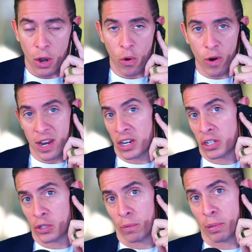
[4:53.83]
Or any
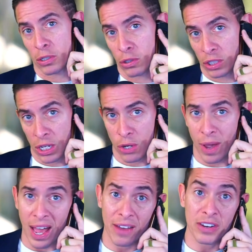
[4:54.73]
additional pictures that you
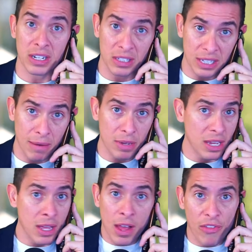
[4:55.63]
have and can send
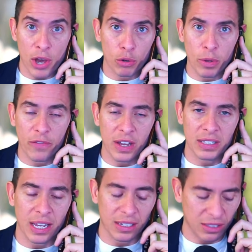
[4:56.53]
me, that would be
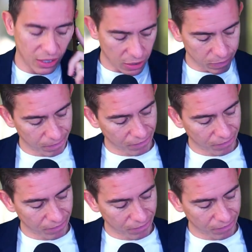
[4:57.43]
fantastic.